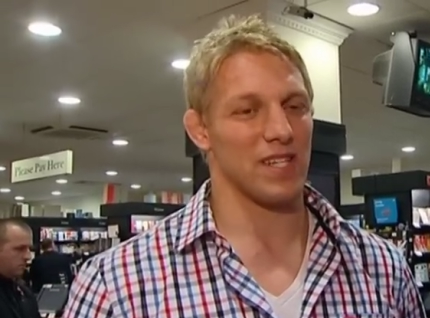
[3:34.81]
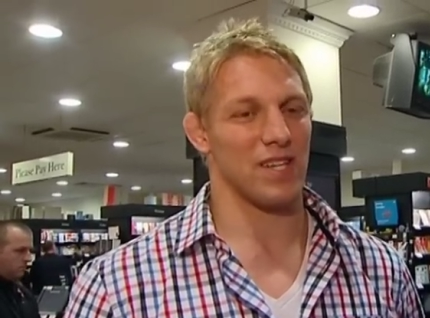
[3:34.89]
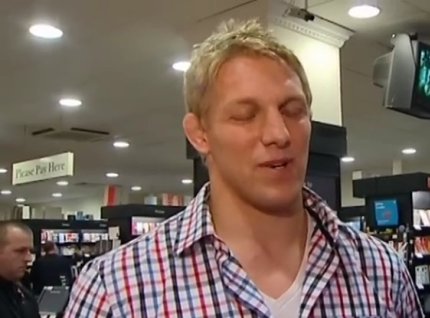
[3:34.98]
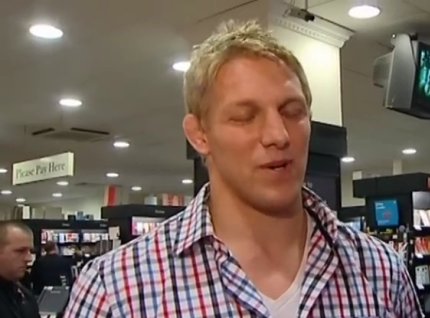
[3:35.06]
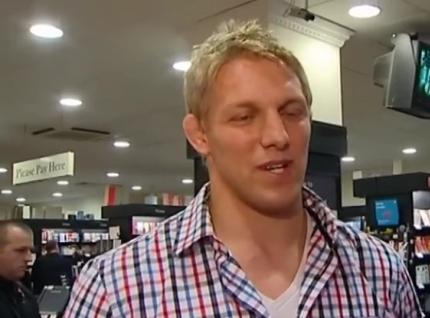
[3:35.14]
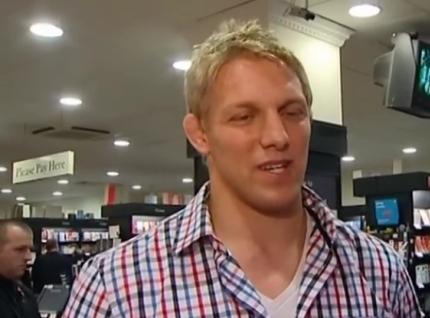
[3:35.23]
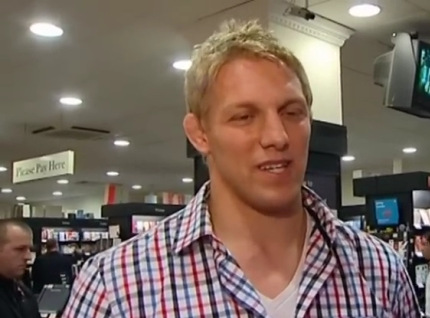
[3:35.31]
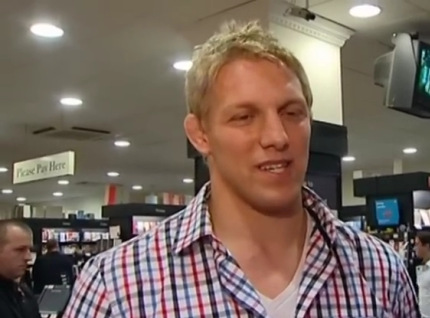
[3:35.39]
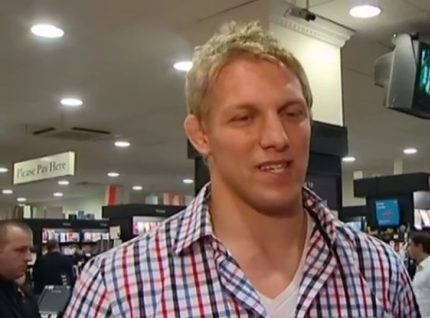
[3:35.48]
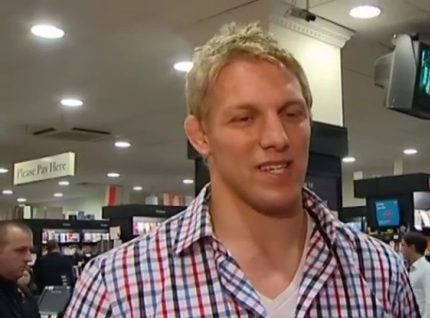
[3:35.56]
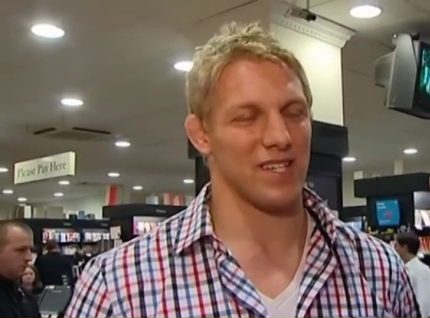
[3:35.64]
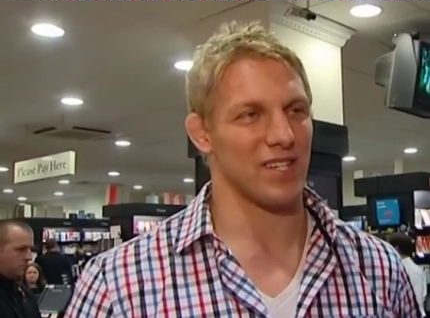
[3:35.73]
Speaker 1: So uh,
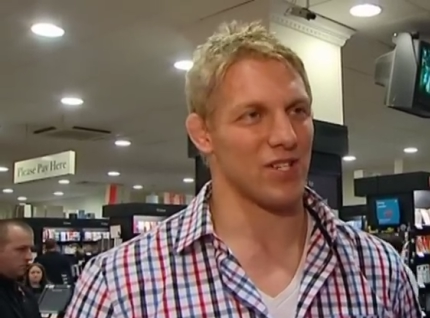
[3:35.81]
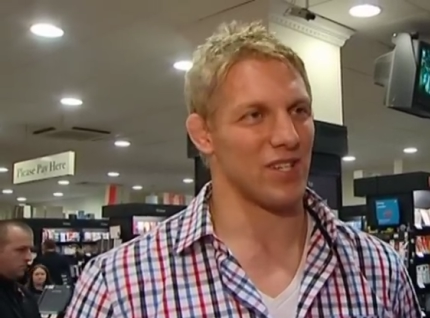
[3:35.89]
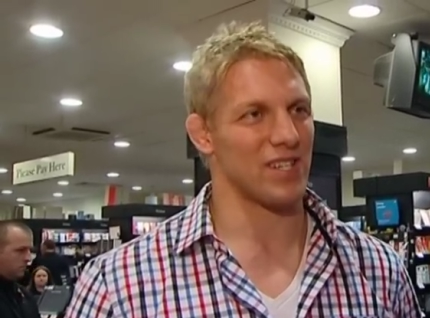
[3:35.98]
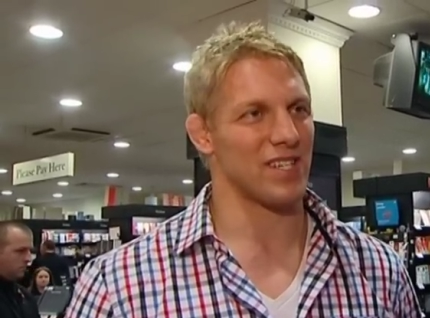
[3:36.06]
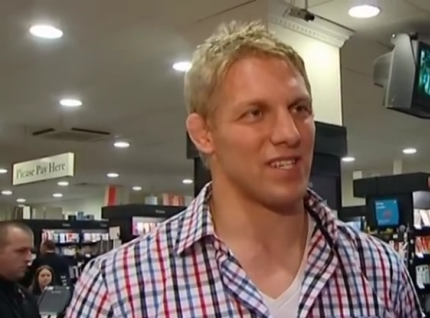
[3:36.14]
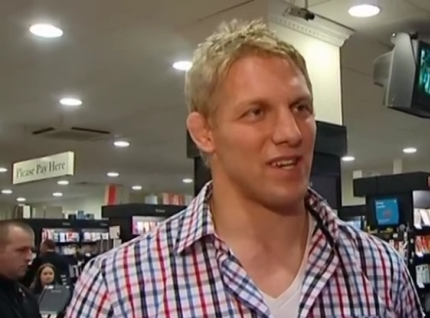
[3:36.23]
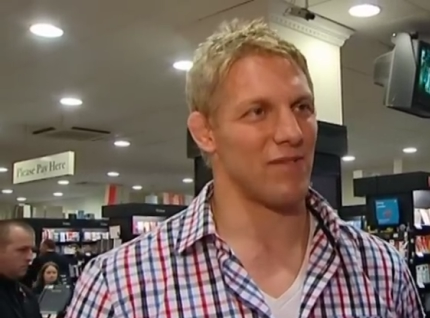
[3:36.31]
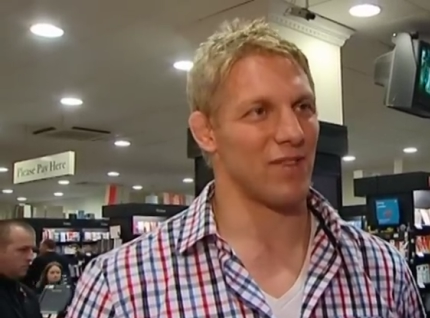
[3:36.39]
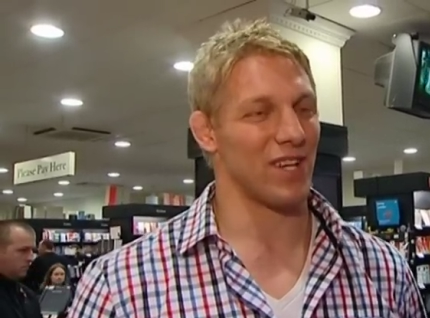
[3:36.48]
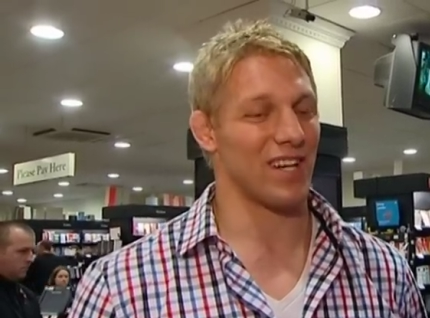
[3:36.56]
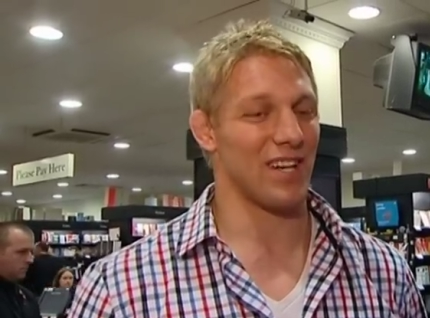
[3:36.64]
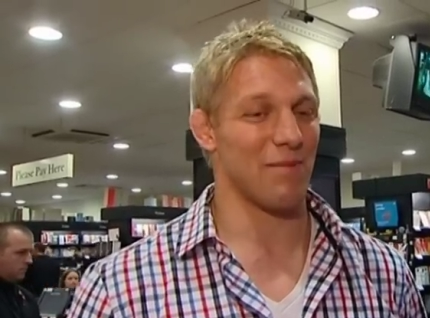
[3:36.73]
it's, it's, an exciting time for
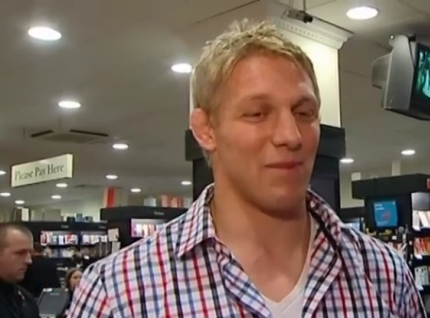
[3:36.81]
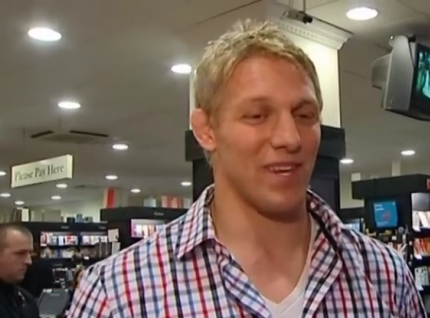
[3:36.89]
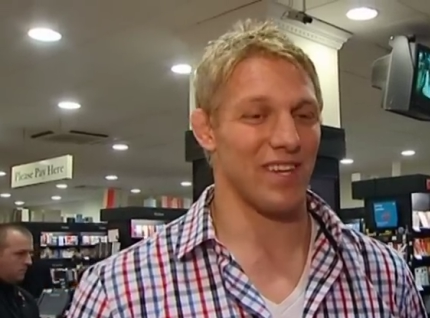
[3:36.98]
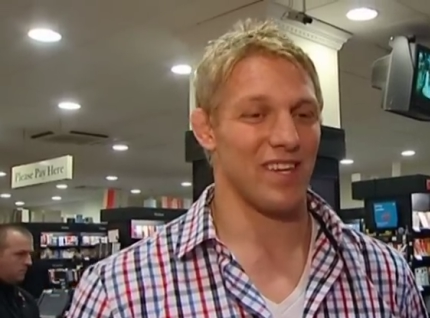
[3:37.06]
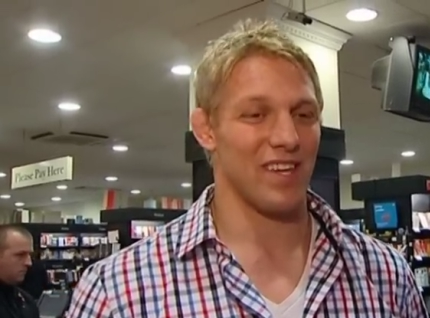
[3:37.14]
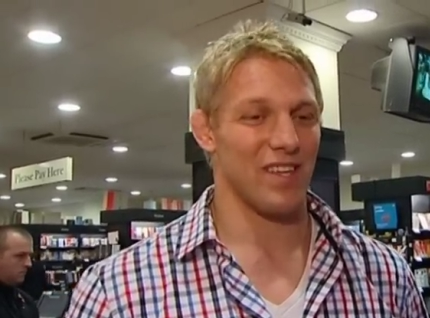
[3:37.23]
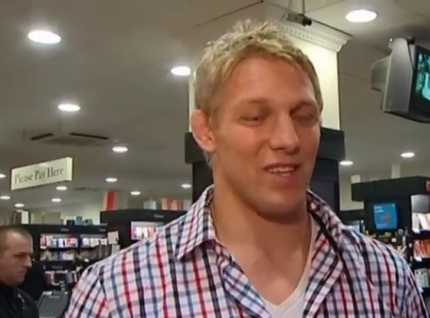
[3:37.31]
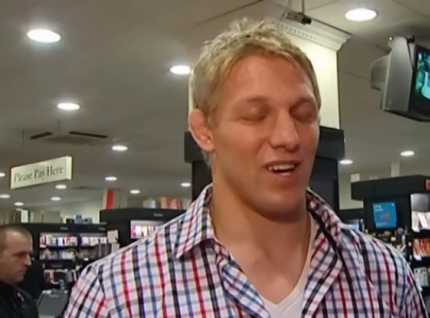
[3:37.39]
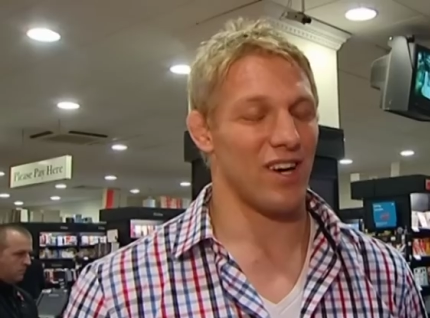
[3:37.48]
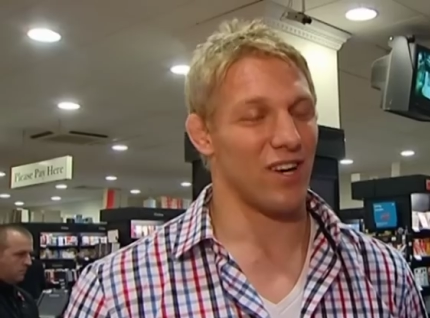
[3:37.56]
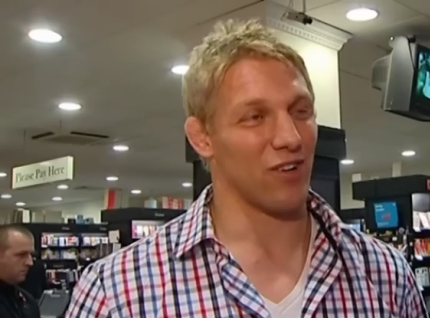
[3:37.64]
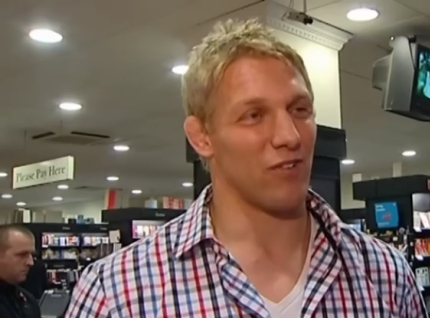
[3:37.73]
the club that, that
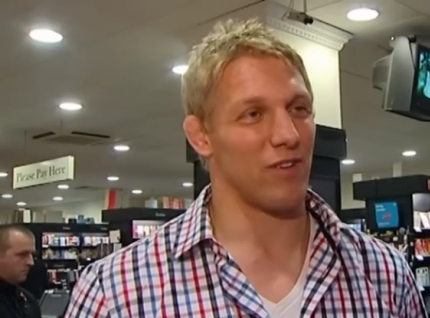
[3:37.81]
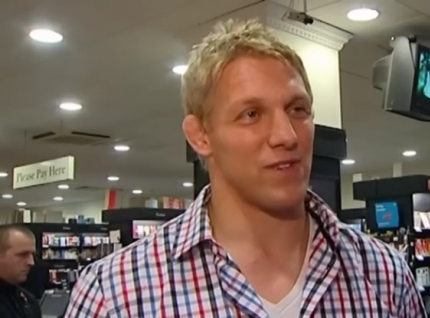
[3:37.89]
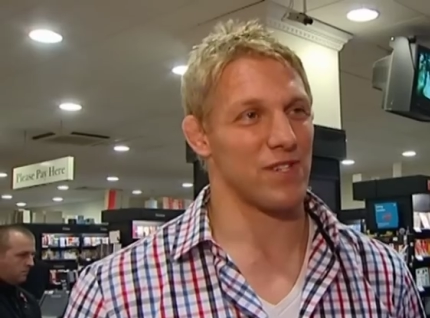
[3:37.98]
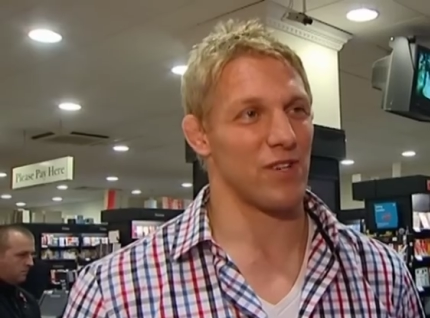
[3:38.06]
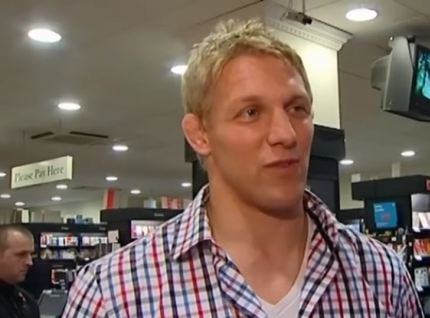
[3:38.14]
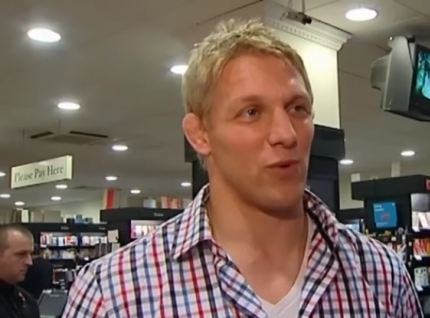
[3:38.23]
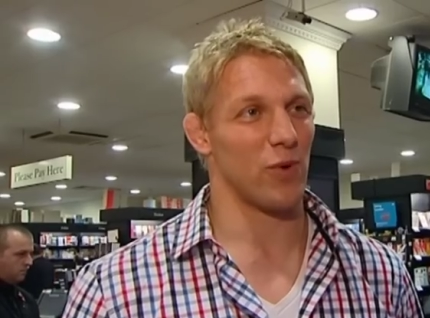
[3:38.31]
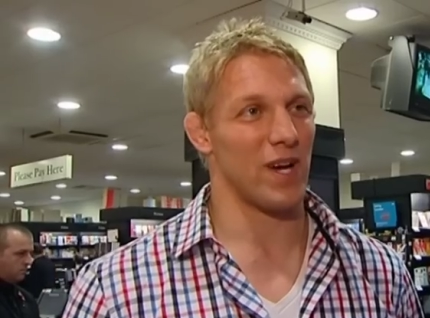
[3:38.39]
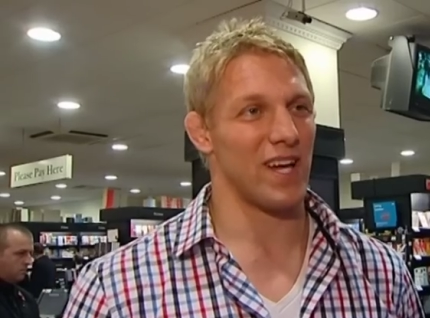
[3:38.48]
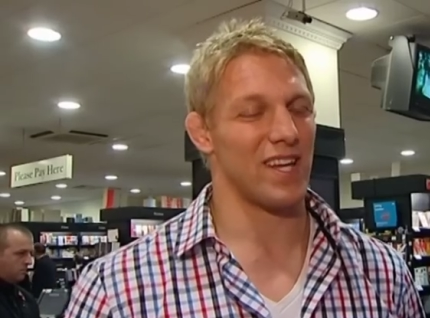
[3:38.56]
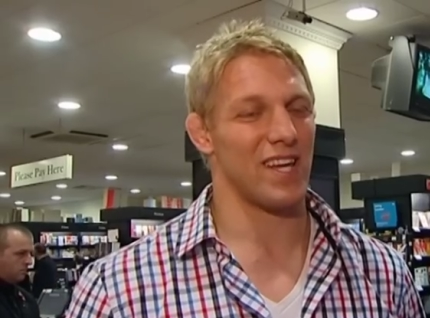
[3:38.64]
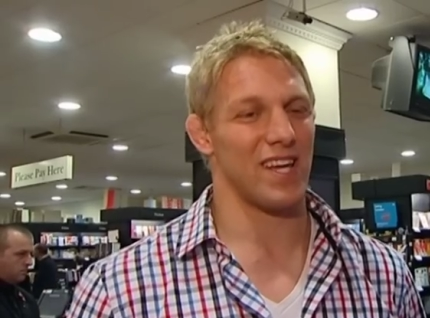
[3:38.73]
are hungry for
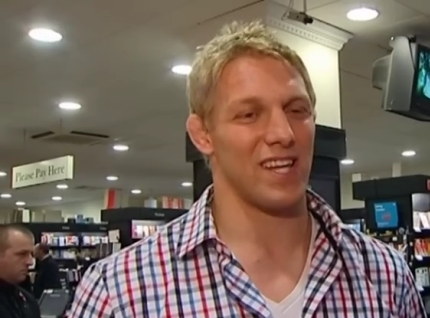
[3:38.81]
silverware.